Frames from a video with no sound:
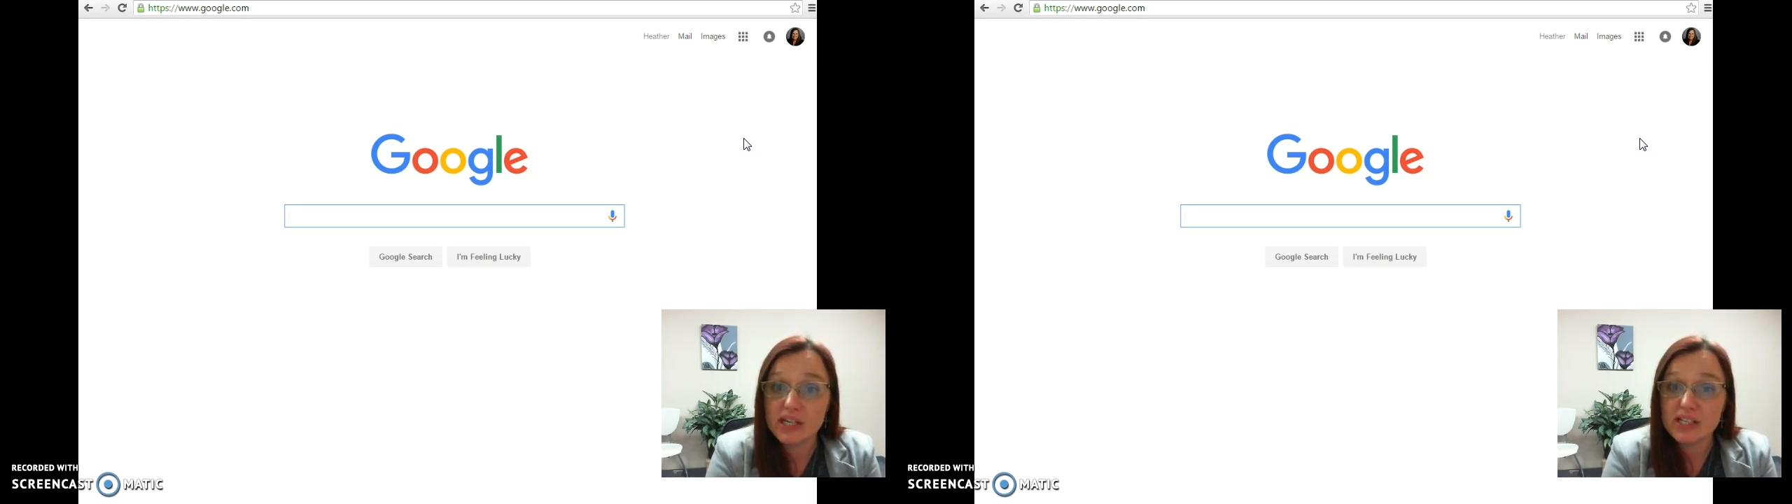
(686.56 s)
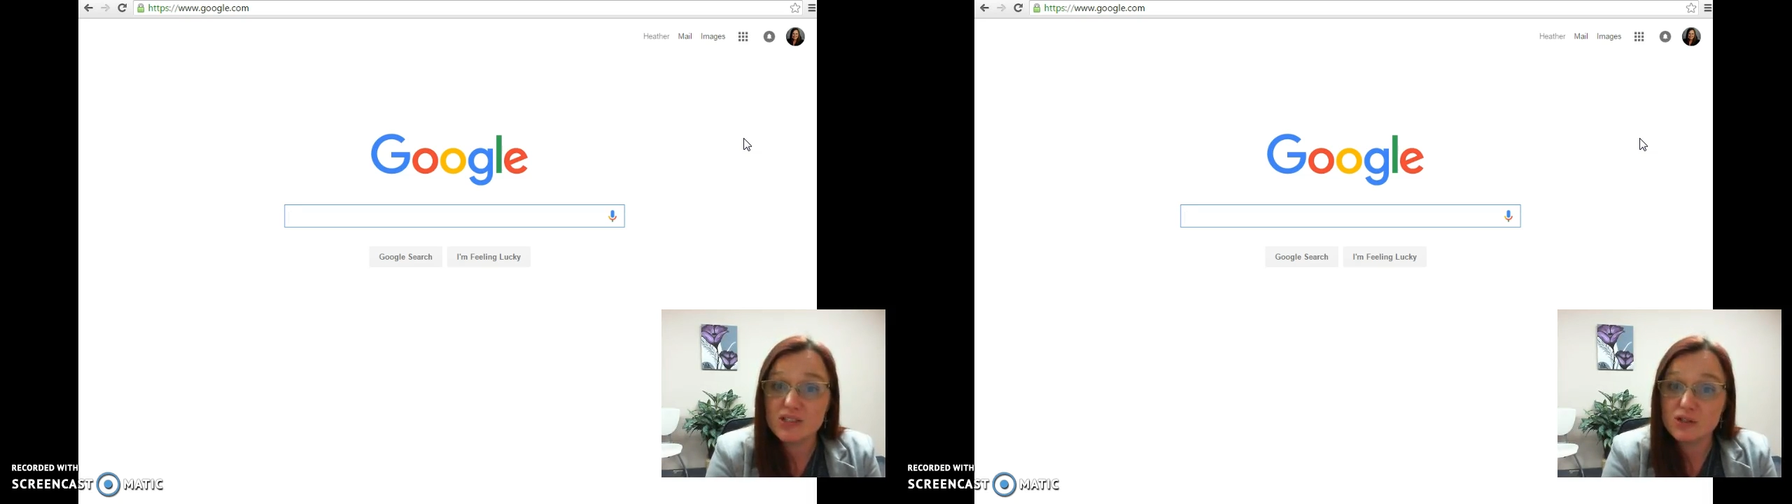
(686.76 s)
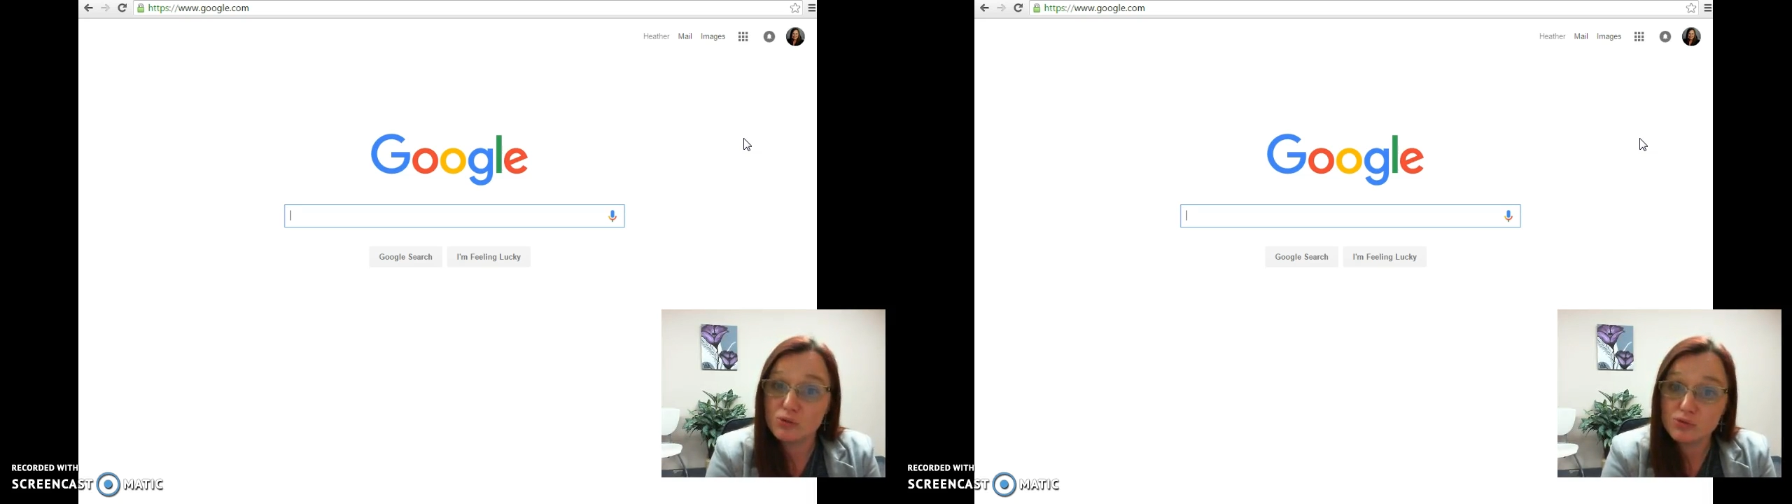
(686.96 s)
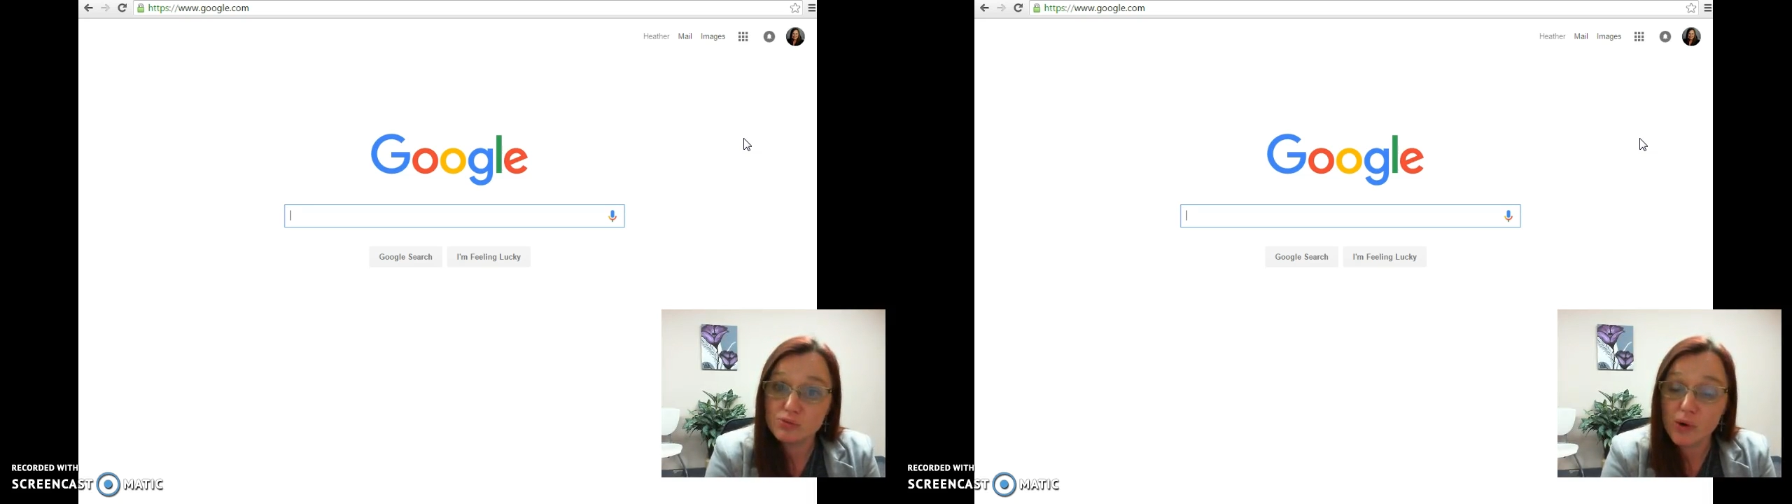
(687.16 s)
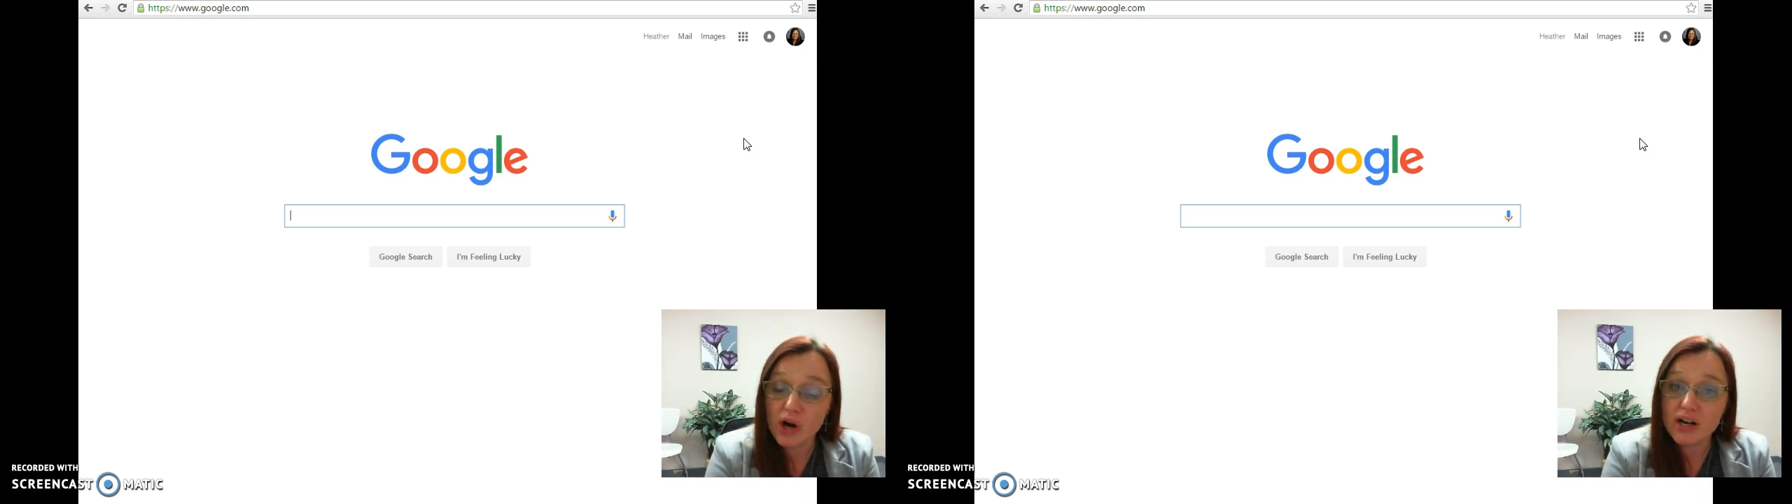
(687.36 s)
like
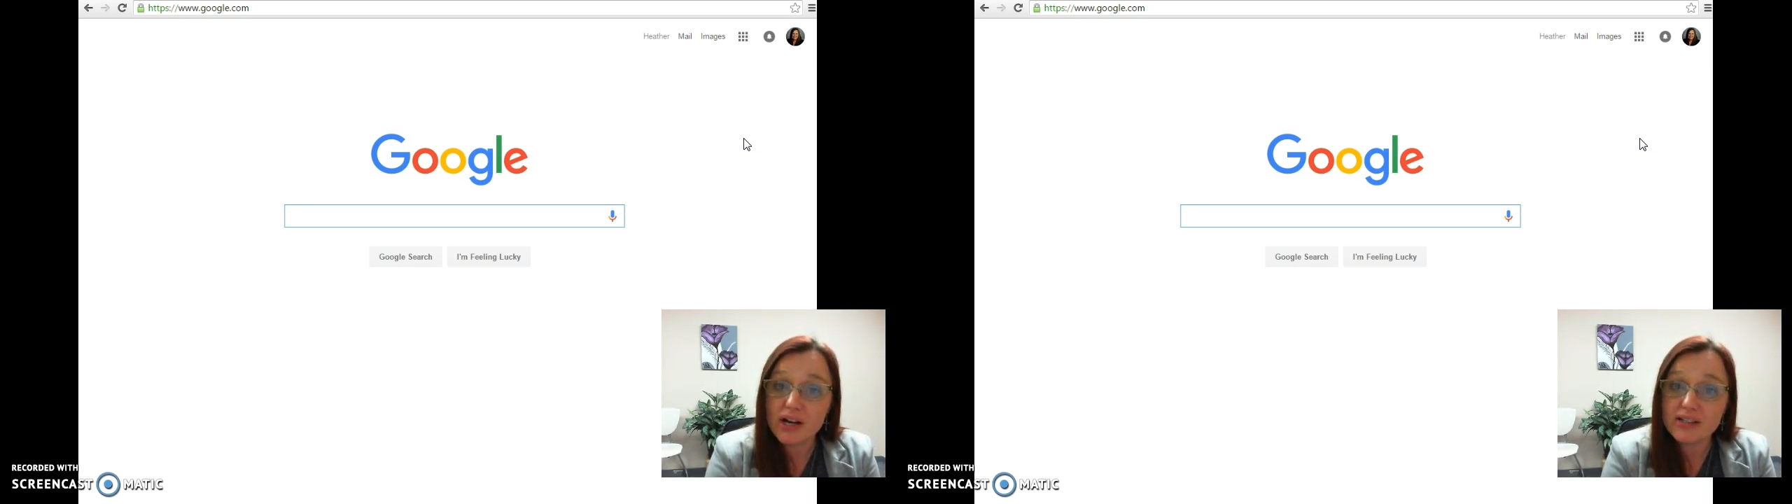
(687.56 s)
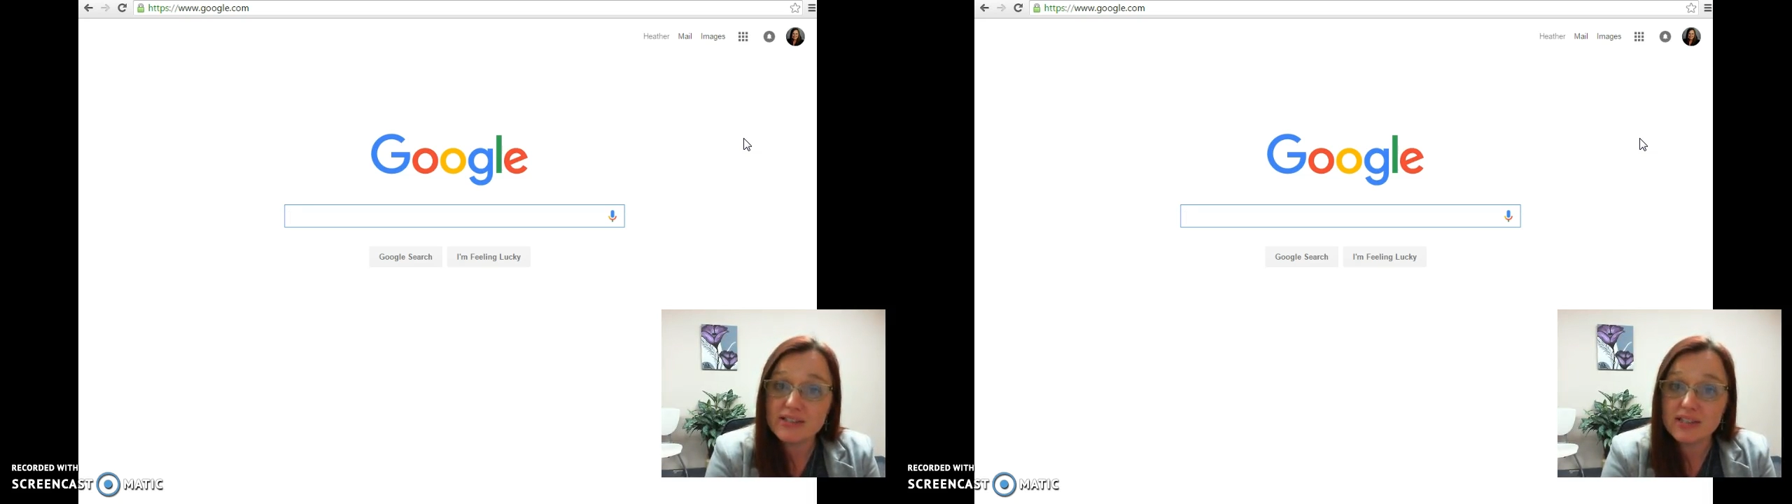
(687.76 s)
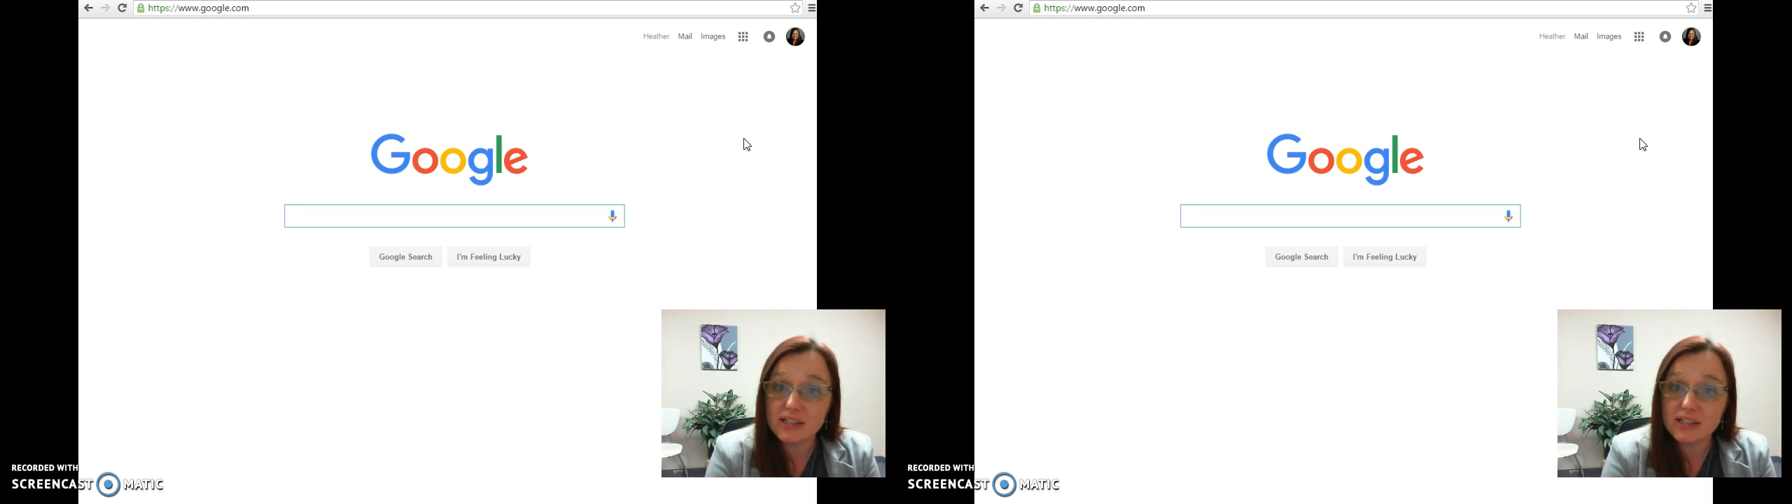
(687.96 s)
suite products,